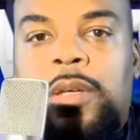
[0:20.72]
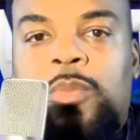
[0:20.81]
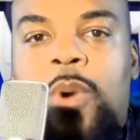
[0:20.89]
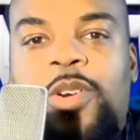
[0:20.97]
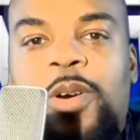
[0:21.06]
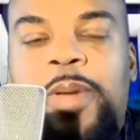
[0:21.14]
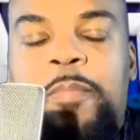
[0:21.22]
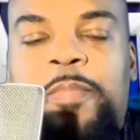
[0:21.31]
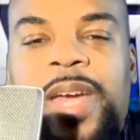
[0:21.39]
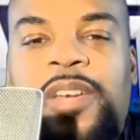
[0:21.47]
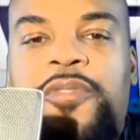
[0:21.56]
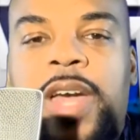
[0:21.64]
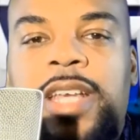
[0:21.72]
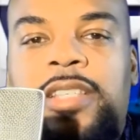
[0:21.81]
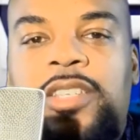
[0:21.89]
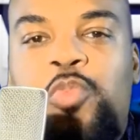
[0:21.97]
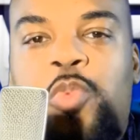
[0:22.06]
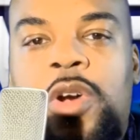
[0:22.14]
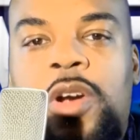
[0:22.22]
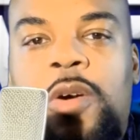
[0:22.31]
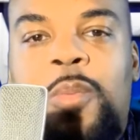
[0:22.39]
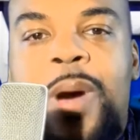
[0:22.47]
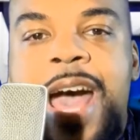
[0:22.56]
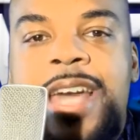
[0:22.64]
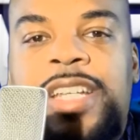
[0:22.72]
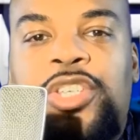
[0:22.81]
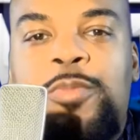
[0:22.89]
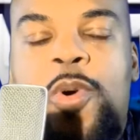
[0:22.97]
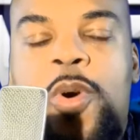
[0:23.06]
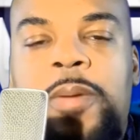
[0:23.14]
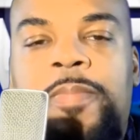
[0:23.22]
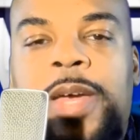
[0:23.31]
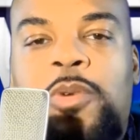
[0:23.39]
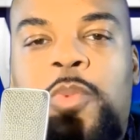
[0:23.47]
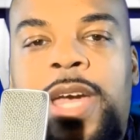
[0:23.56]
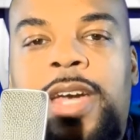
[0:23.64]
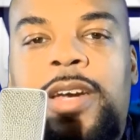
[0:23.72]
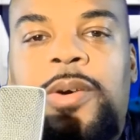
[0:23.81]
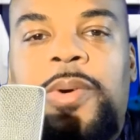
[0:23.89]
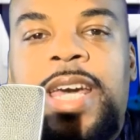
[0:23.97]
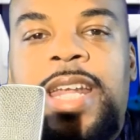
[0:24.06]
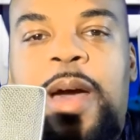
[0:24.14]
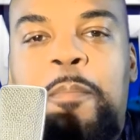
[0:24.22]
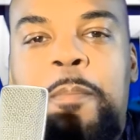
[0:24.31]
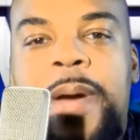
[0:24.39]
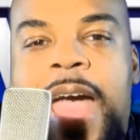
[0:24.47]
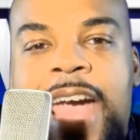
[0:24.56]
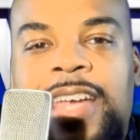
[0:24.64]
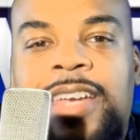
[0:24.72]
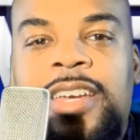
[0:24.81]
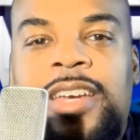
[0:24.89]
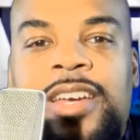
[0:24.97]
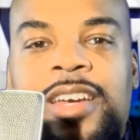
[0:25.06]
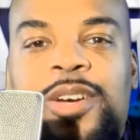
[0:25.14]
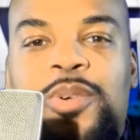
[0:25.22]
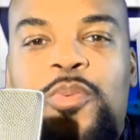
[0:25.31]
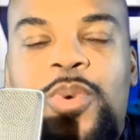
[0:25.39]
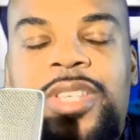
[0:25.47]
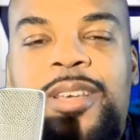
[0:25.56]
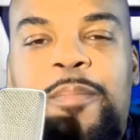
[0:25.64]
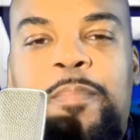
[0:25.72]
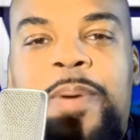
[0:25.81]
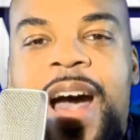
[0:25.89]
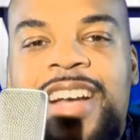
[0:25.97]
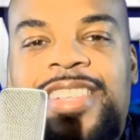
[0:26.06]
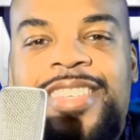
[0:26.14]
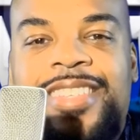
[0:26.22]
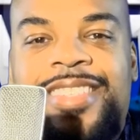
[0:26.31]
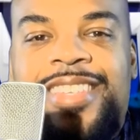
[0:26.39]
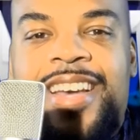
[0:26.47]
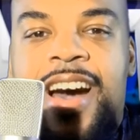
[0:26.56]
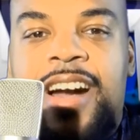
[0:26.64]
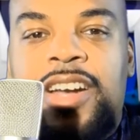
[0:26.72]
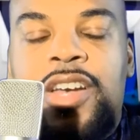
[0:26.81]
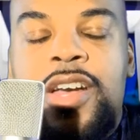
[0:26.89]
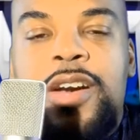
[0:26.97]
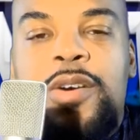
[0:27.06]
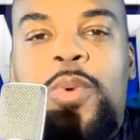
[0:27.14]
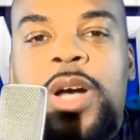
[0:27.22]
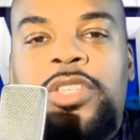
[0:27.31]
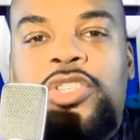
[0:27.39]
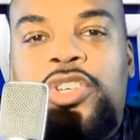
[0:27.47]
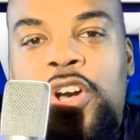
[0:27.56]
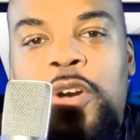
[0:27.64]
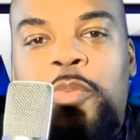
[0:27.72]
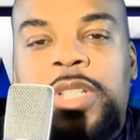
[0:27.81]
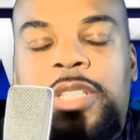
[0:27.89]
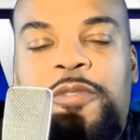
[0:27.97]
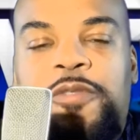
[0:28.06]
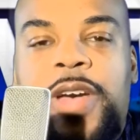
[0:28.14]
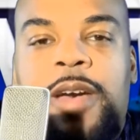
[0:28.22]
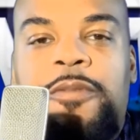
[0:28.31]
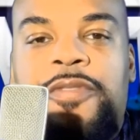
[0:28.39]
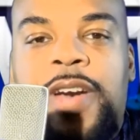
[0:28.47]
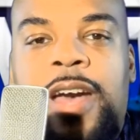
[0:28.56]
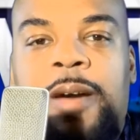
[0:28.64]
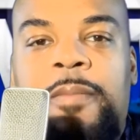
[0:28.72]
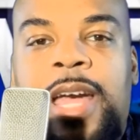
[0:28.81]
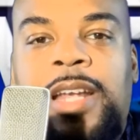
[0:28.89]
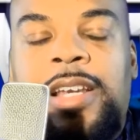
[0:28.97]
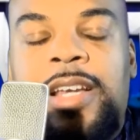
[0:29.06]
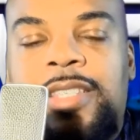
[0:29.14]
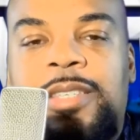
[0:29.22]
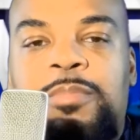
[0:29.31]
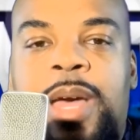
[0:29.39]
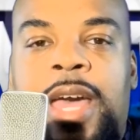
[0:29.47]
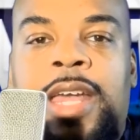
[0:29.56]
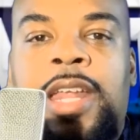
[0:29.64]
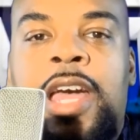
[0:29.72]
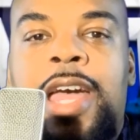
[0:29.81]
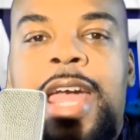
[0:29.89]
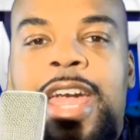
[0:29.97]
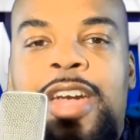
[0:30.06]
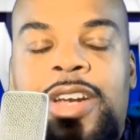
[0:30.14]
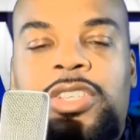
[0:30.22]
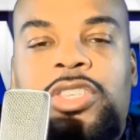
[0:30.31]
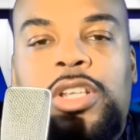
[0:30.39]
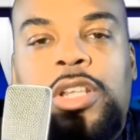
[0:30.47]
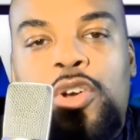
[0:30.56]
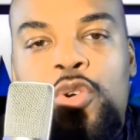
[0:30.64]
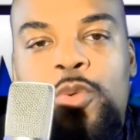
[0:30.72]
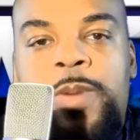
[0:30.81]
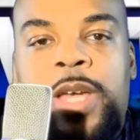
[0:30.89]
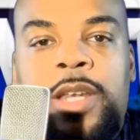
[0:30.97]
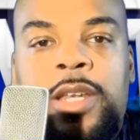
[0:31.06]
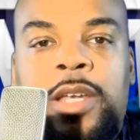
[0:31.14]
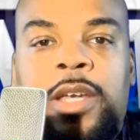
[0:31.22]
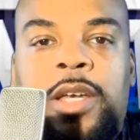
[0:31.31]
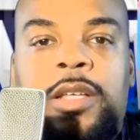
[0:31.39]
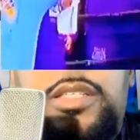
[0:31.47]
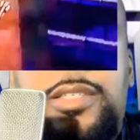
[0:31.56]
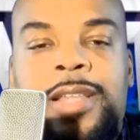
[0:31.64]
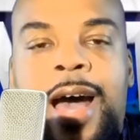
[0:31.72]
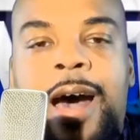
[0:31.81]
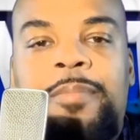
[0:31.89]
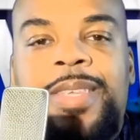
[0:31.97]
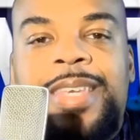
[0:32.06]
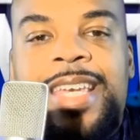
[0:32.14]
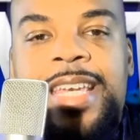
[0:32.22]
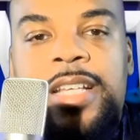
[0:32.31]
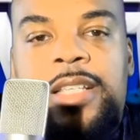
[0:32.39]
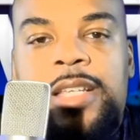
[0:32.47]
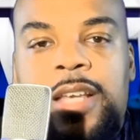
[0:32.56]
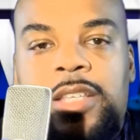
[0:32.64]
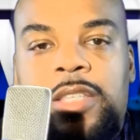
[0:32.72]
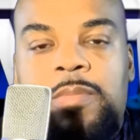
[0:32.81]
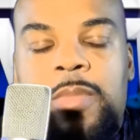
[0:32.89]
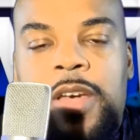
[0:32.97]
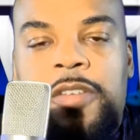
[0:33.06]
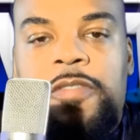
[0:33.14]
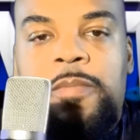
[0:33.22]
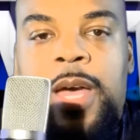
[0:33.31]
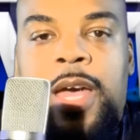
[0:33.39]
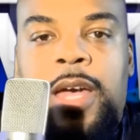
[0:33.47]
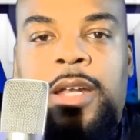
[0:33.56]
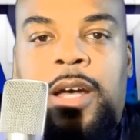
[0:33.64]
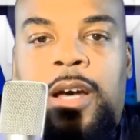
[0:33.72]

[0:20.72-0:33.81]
Welcome to Big Faces Worldwide. It's your boy Big Will, and I'm back with some boxing talk. What's good with your fam? Hey, listen, man. Erickson Lubin stopped Ishe Smith, man.